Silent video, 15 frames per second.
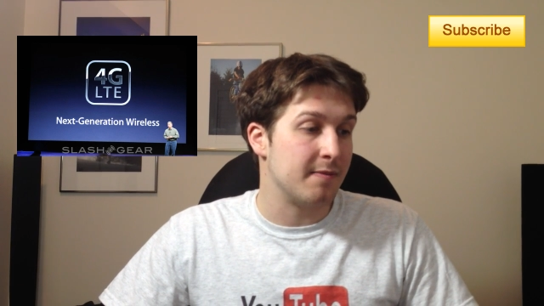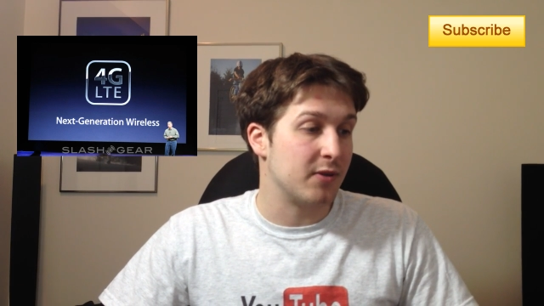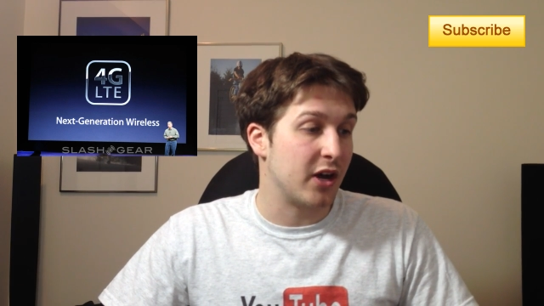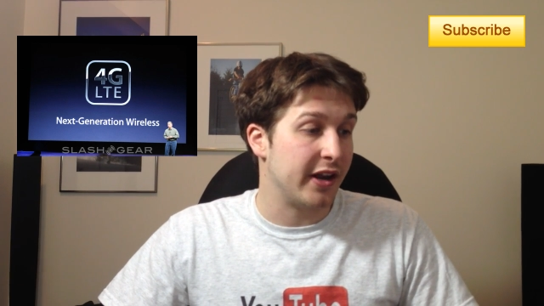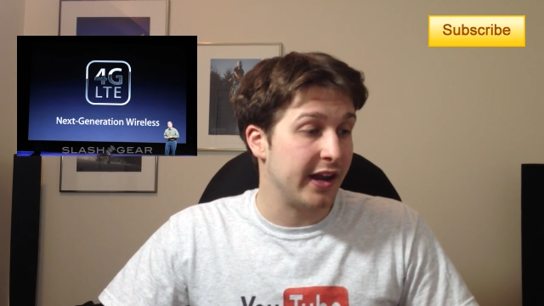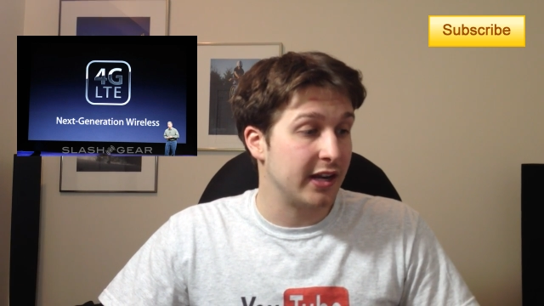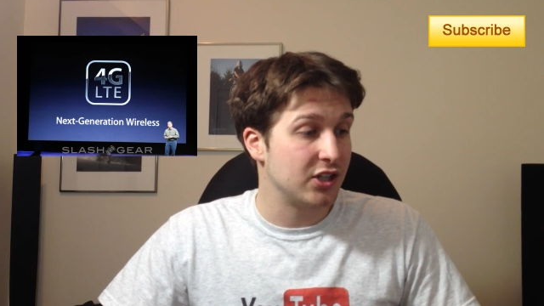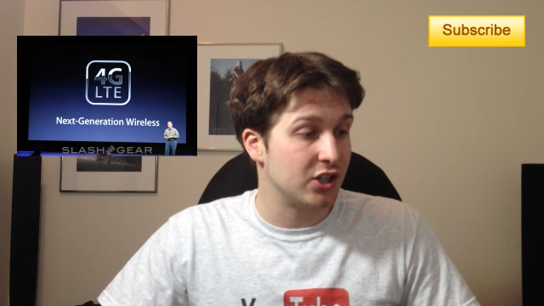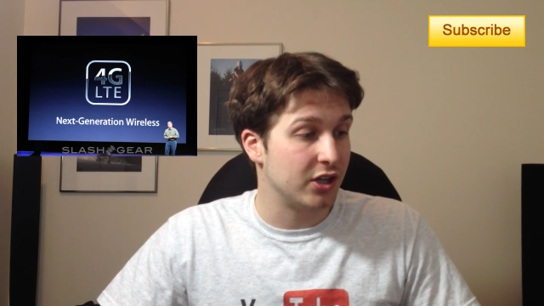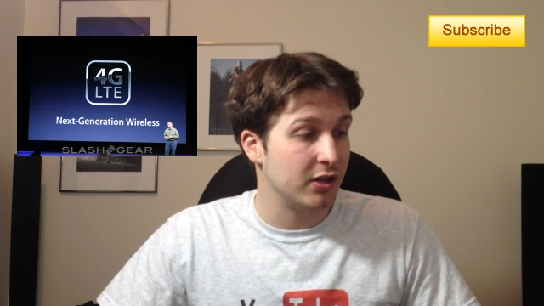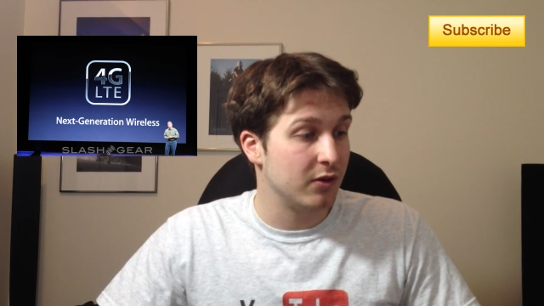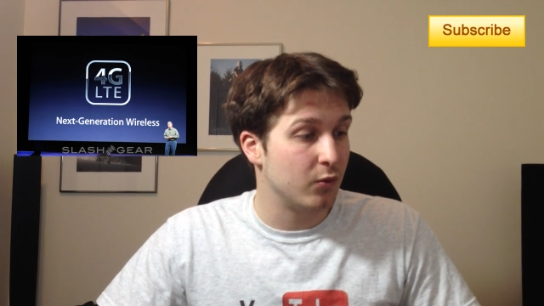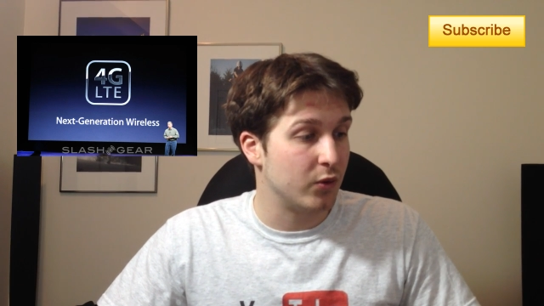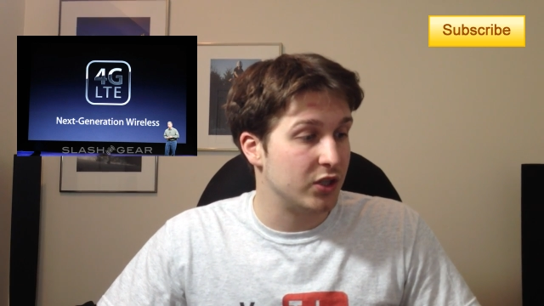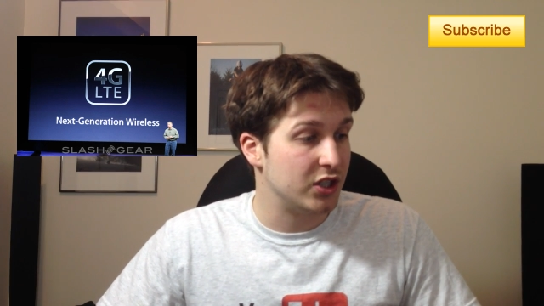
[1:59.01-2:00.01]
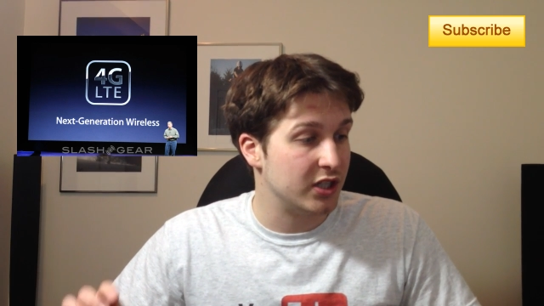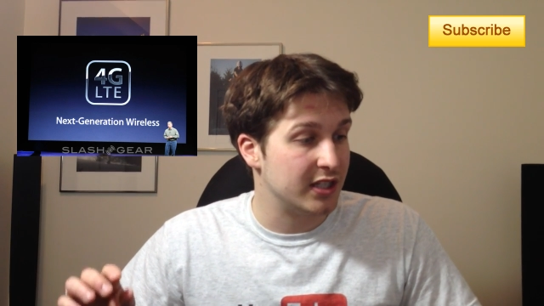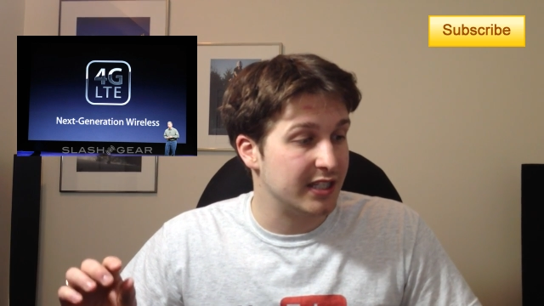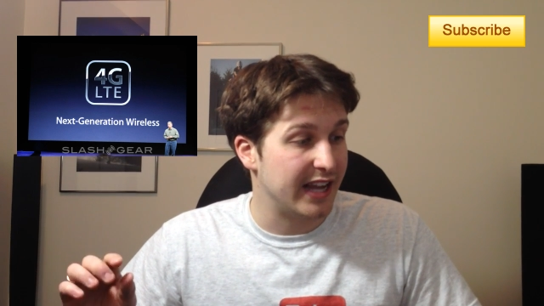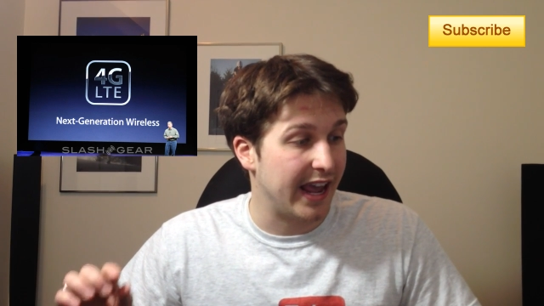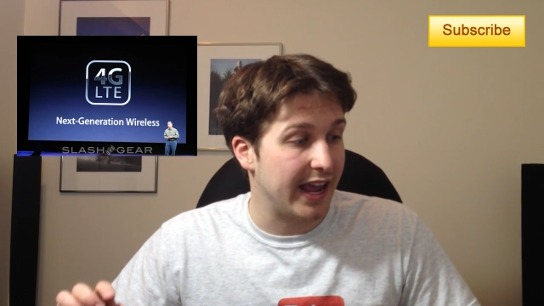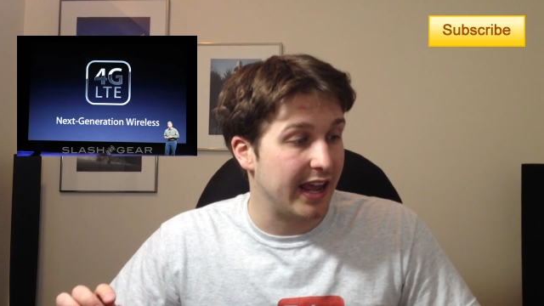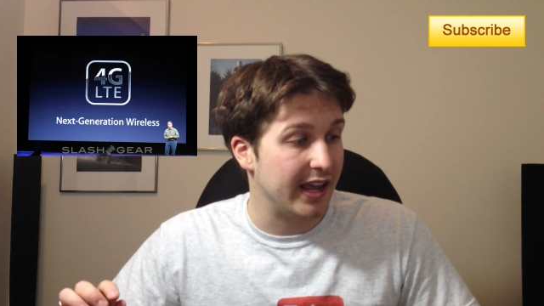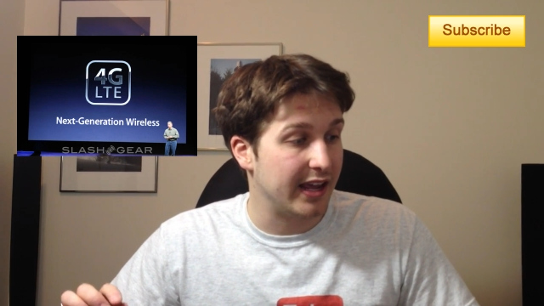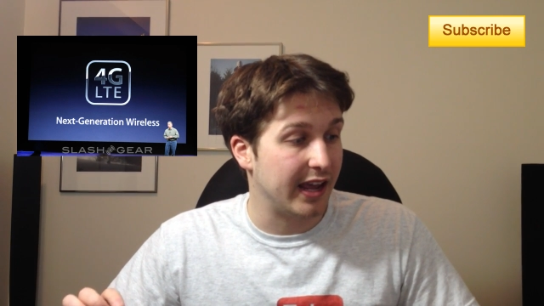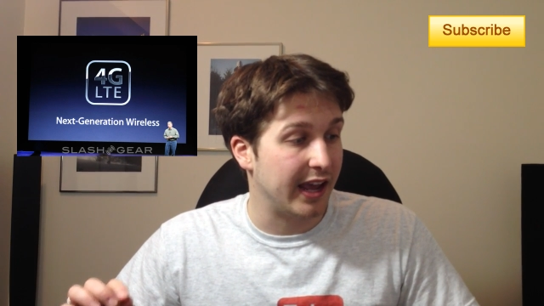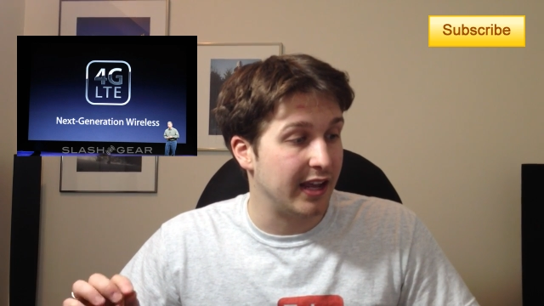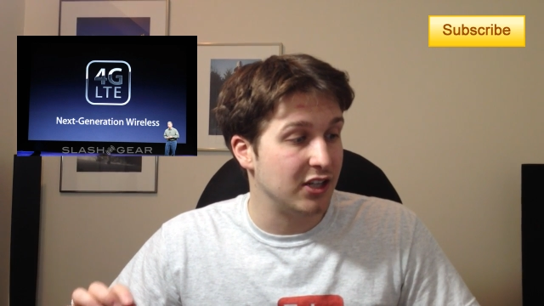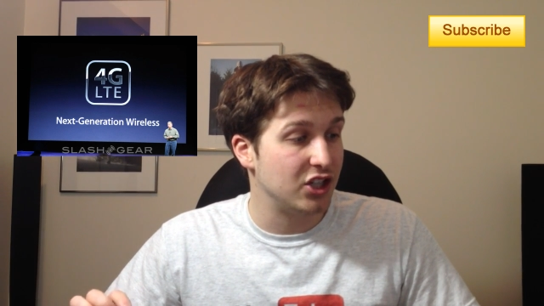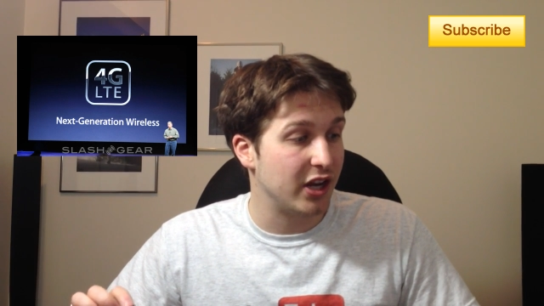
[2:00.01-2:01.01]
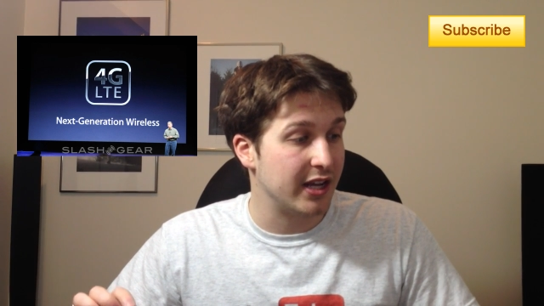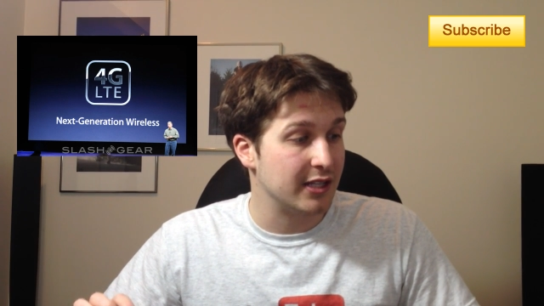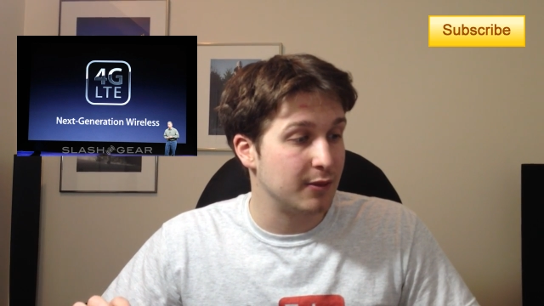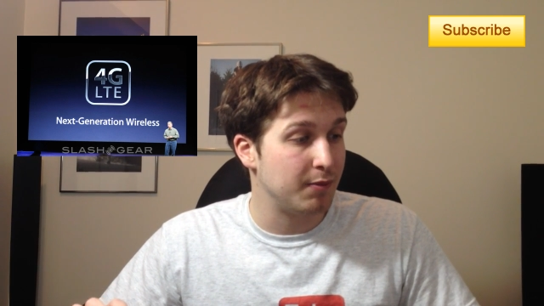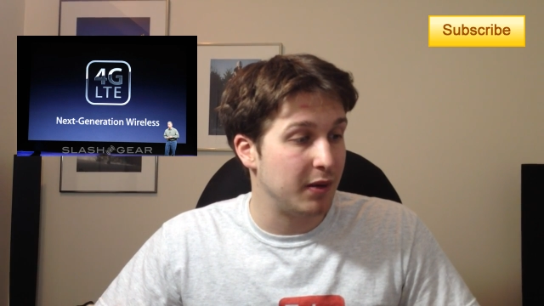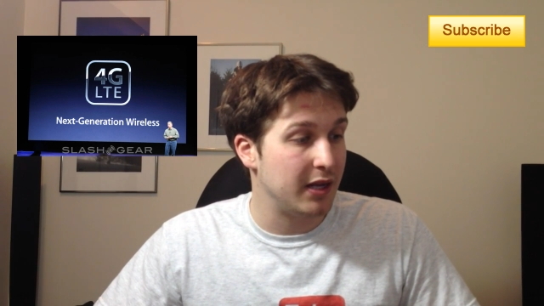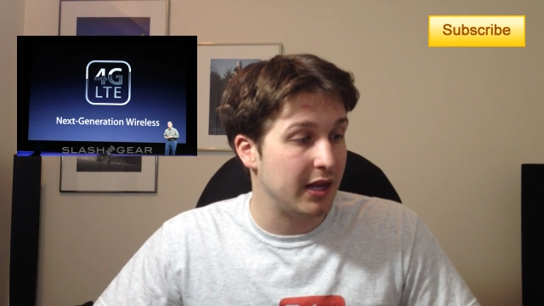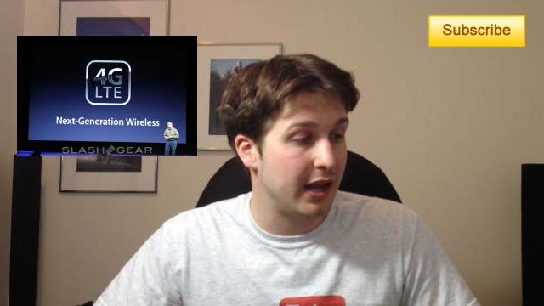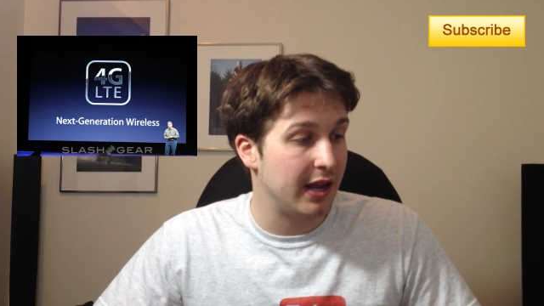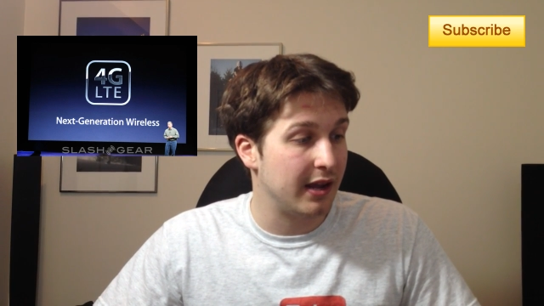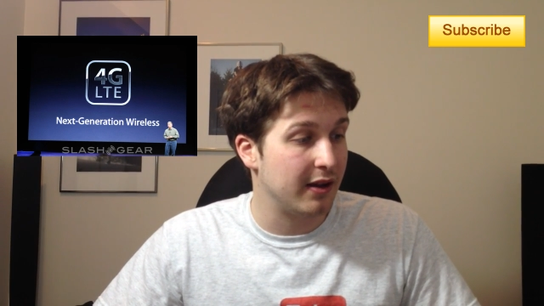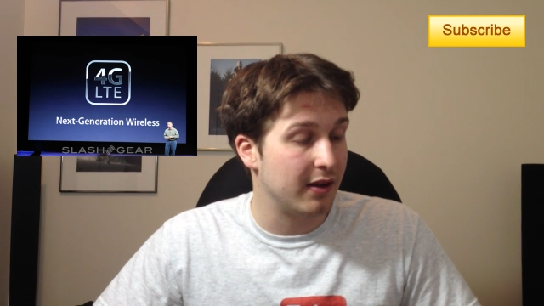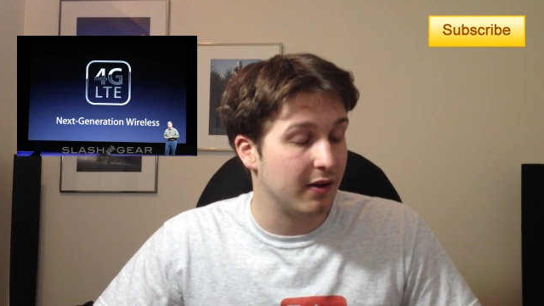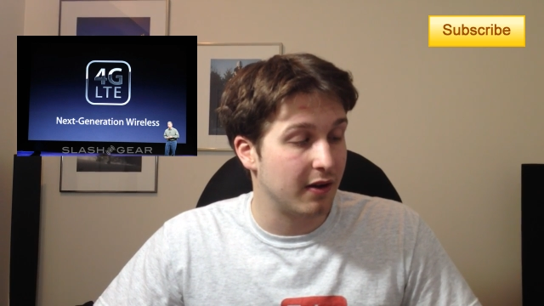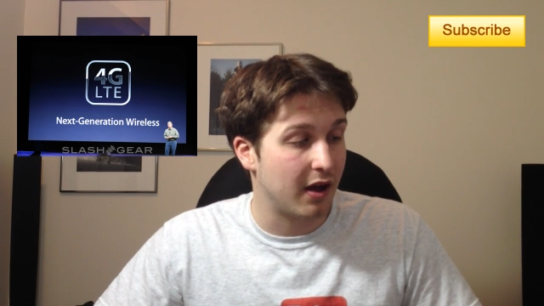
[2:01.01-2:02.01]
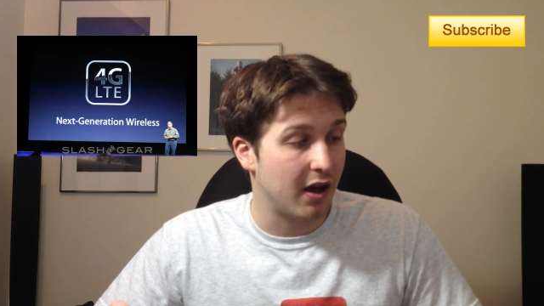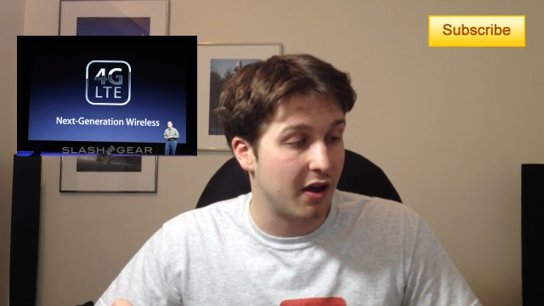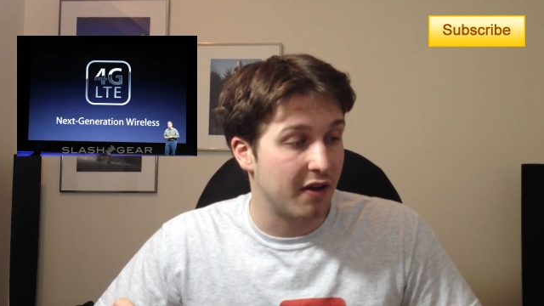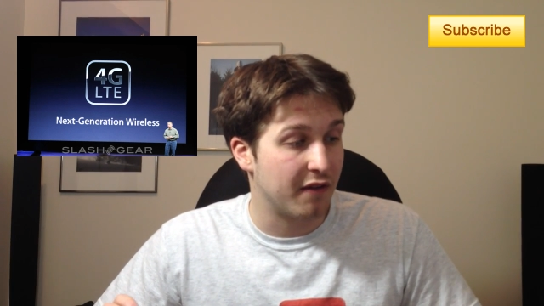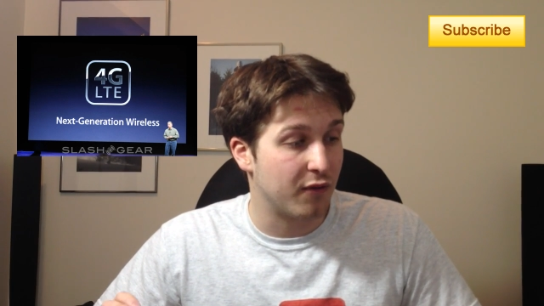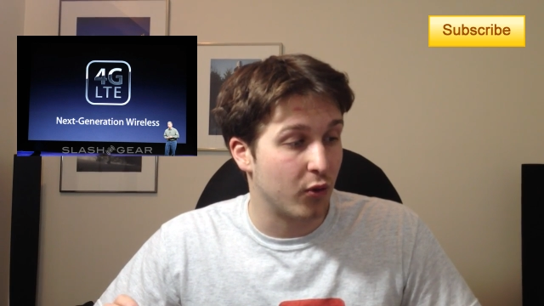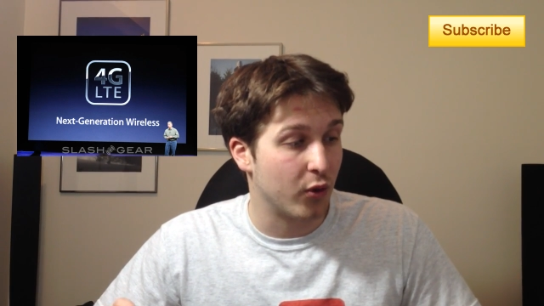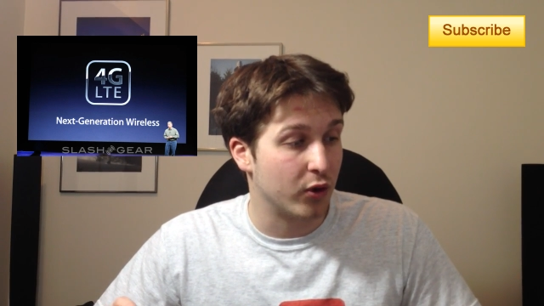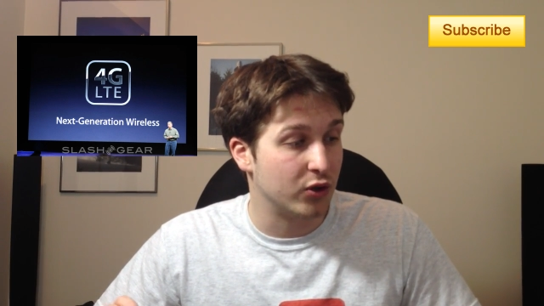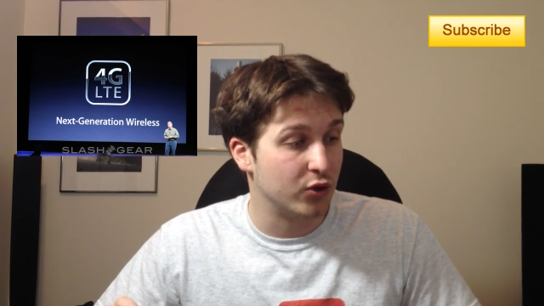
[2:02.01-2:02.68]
connection, which is HSPA for